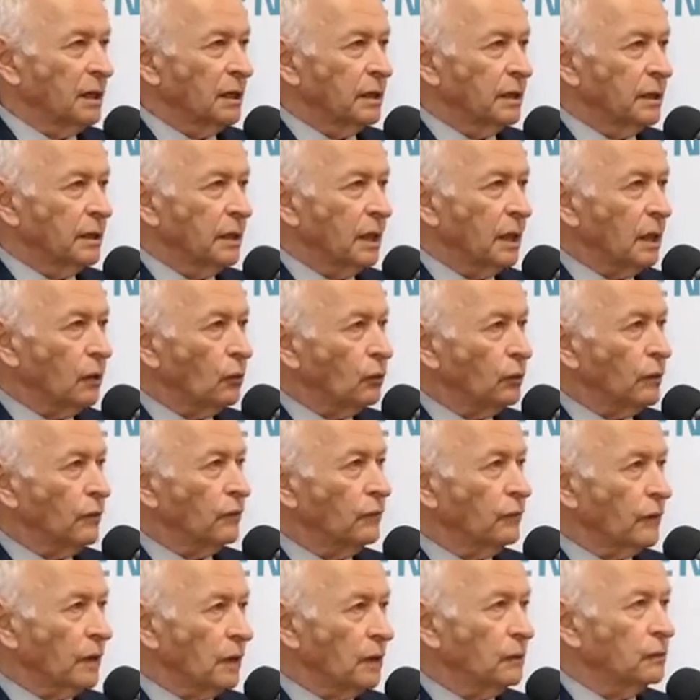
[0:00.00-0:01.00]
Now we
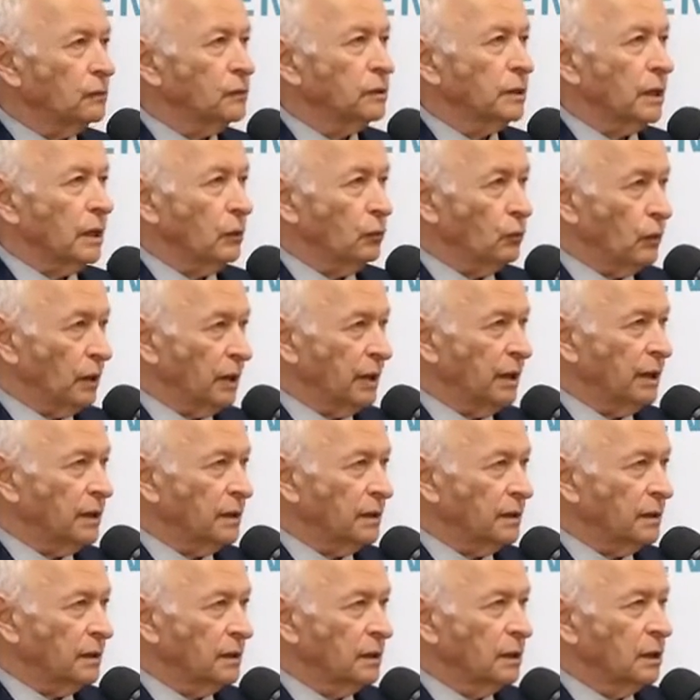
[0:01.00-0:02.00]
found a
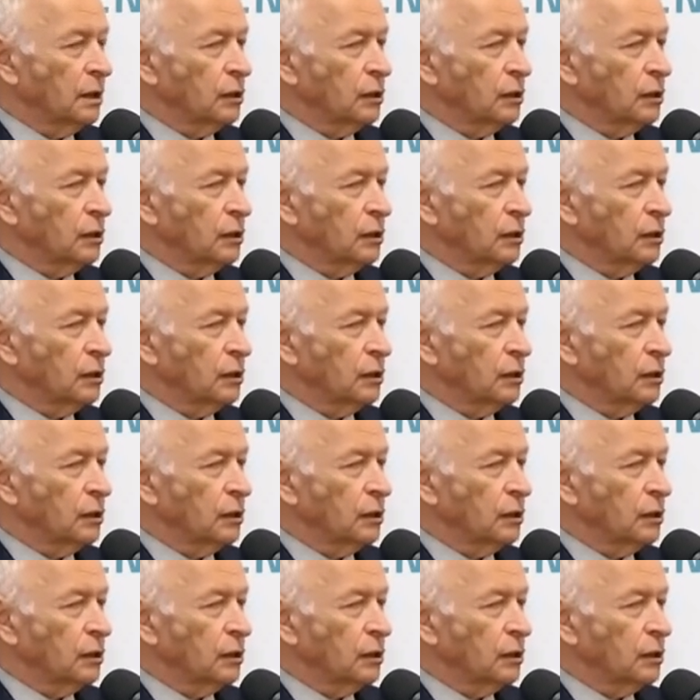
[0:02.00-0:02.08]
way